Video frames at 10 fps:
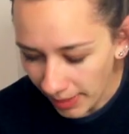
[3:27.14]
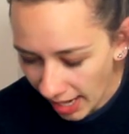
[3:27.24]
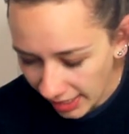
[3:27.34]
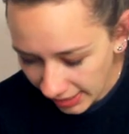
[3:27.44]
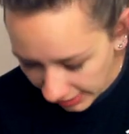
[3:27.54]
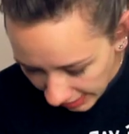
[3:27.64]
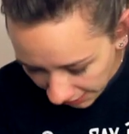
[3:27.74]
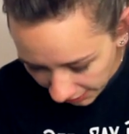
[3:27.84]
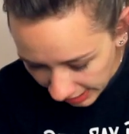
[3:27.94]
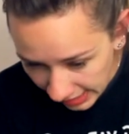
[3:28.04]
I can
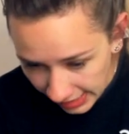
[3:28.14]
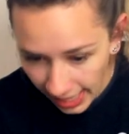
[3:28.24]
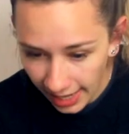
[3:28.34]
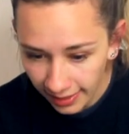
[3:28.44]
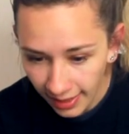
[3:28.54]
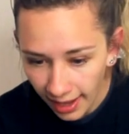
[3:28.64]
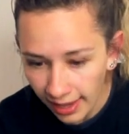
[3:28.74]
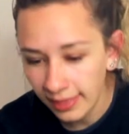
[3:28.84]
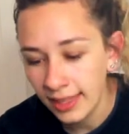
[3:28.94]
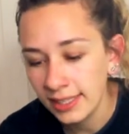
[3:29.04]
definitely say
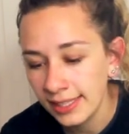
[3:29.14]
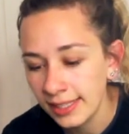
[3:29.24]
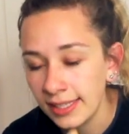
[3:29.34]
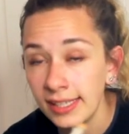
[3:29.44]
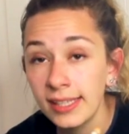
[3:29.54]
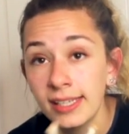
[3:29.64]
that this is a